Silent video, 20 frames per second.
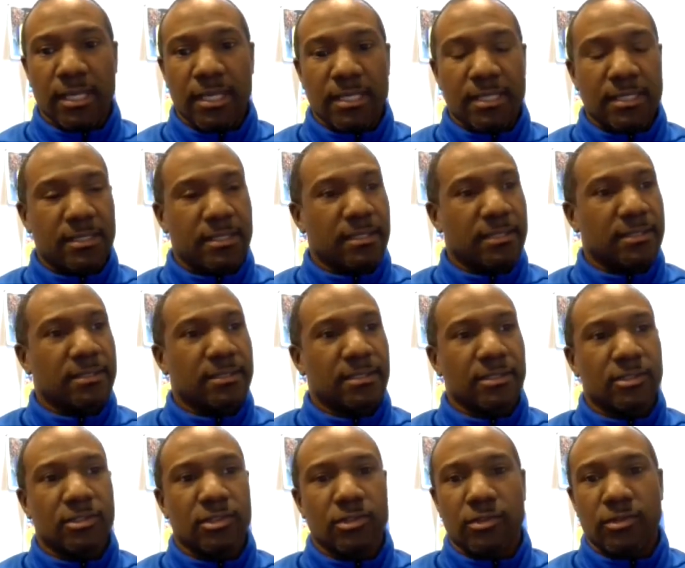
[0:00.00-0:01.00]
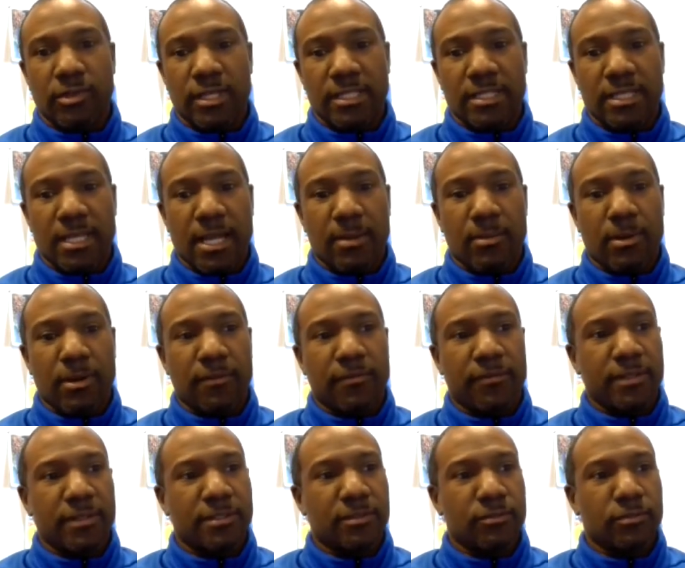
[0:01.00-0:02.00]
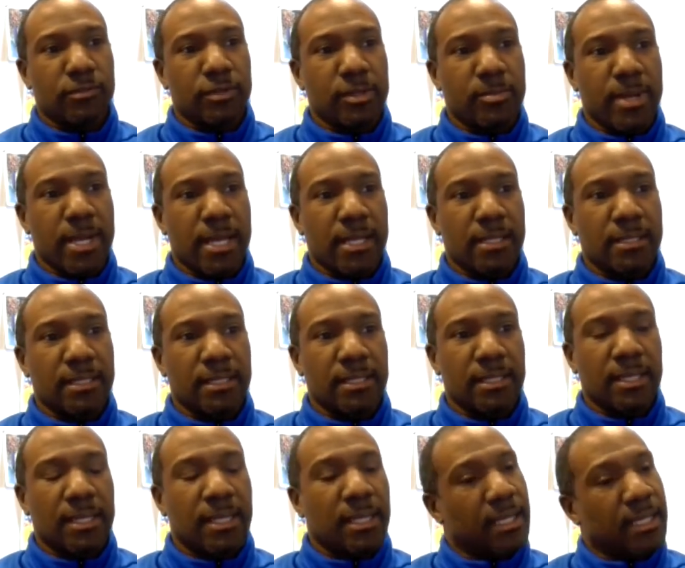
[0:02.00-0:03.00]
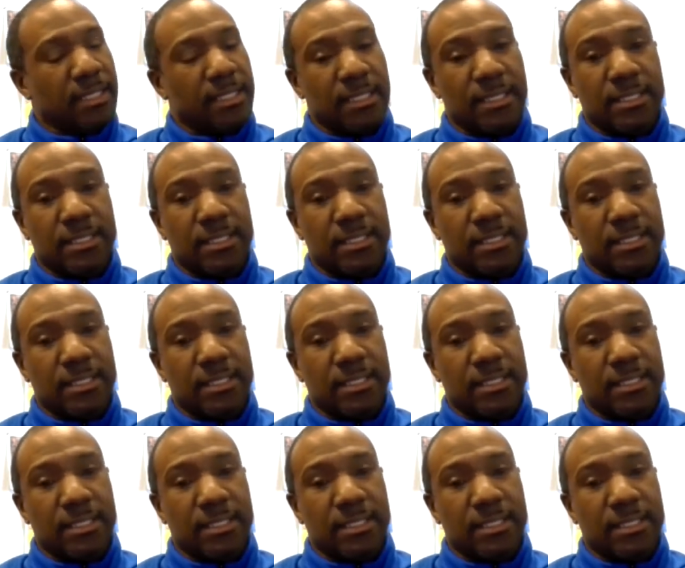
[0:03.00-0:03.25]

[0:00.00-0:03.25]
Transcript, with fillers: He does such a great job offensive rebounding, and